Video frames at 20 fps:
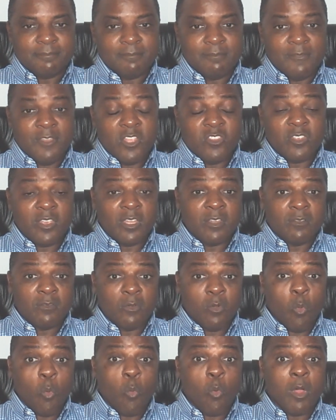He said,
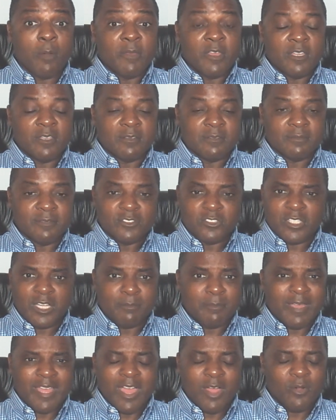woman, it's not loud.